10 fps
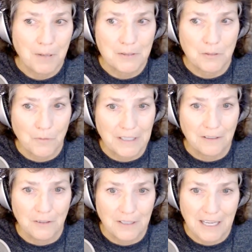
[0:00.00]
Bart's a
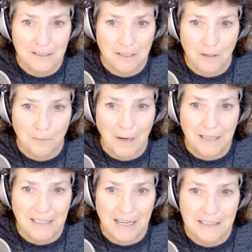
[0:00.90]
regular guest on her
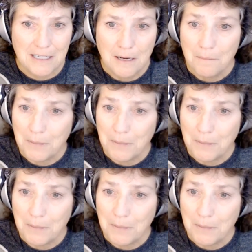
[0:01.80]
podcast,